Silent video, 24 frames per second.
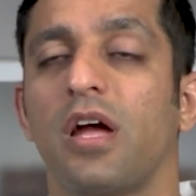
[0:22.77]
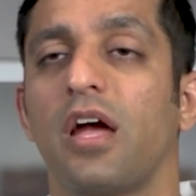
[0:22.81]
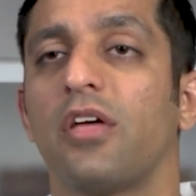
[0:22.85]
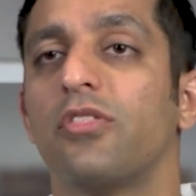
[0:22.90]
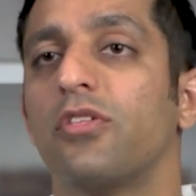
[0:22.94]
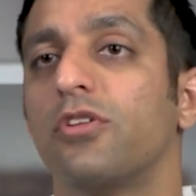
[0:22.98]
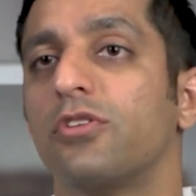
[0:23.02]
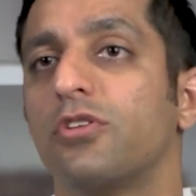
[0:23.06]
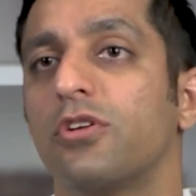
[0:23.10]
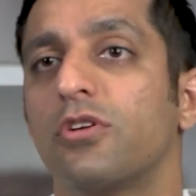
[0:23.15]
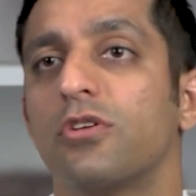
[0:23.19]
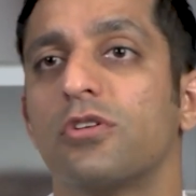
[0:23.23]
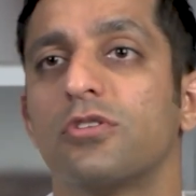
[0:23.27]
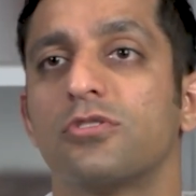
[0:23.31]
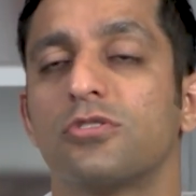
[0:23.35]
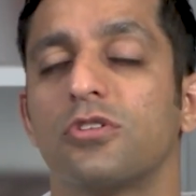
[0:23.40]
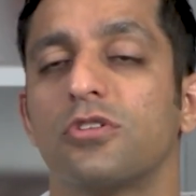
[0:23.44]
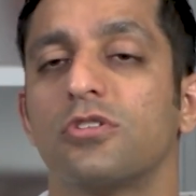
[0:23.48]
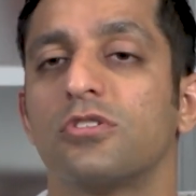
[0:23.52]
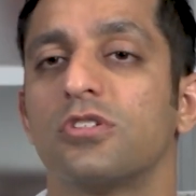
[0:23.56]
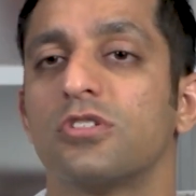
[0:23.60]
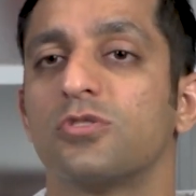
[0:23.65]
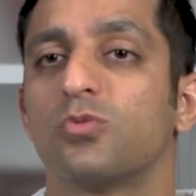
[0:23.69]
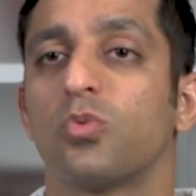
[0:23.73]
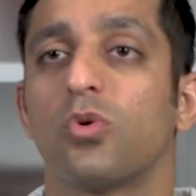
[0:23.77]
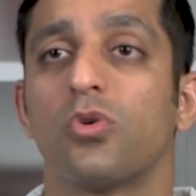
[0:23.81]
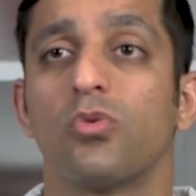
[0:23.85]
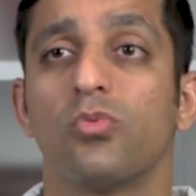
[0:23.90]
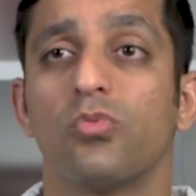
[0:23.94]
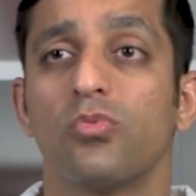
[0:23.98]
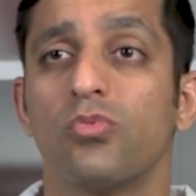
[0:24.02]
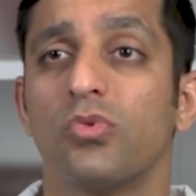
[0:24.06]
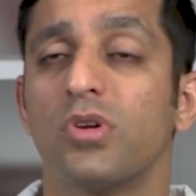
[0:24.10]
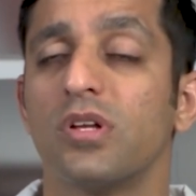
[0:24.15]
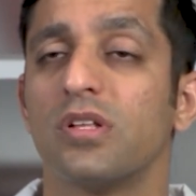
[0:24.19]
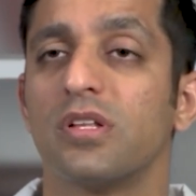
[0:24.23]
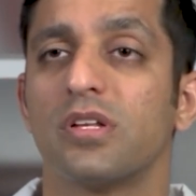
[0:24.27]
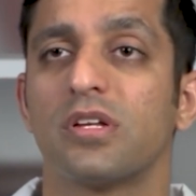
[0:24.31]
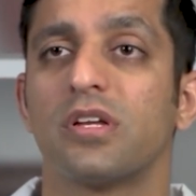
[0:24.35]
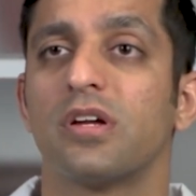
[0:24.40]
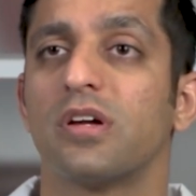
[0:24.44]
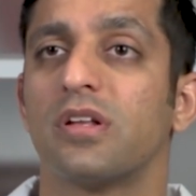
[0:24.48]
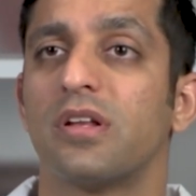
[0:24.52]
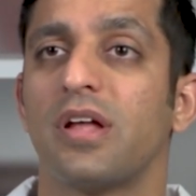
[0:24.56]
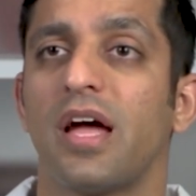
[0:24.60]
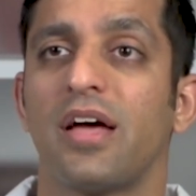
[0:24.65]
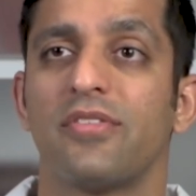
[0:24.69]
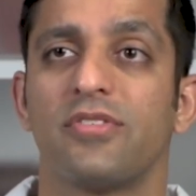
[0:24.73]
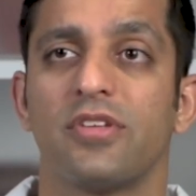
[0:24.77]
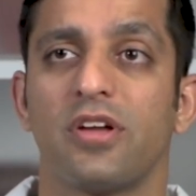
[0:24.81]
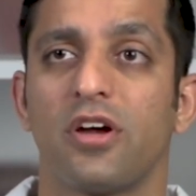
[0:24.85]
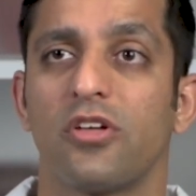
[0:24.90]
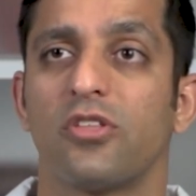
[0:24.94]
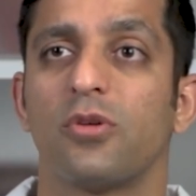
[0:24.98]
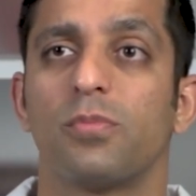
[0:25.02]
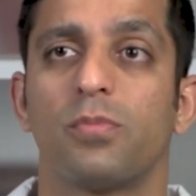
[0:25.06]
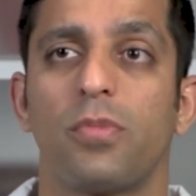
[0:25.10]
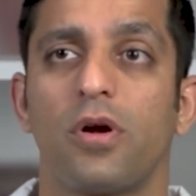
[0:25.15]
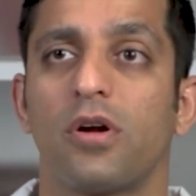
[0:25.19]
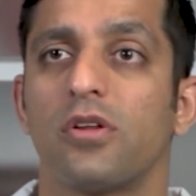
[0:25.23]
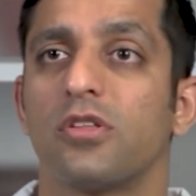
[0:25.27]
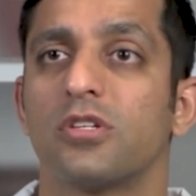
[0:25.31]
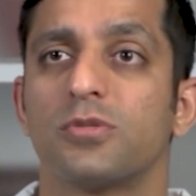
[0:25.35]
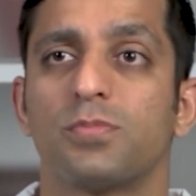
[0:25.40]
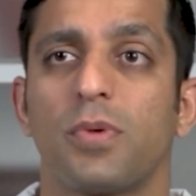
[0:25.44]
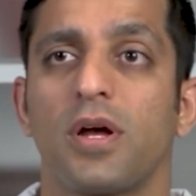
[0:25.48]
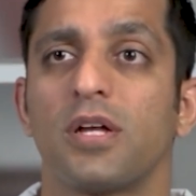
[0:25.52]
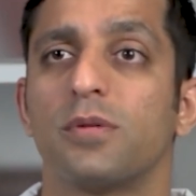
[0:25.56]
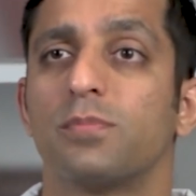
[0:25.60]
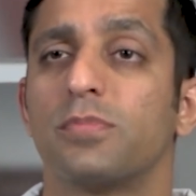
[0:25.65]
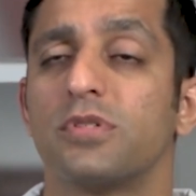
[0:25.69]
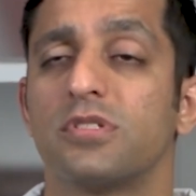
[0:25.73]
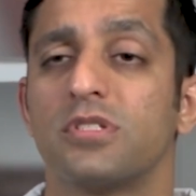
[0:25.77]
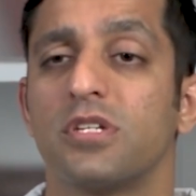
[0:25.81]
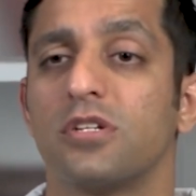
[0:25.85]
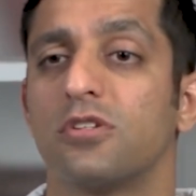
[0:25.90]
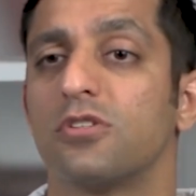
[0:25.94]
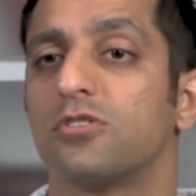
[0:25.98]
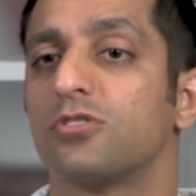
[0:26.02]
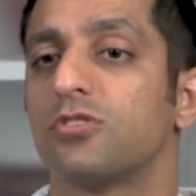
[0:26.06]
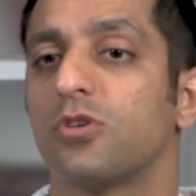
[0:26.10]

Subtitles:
and the neurosurgeons were really good at the other part of the spine procedure.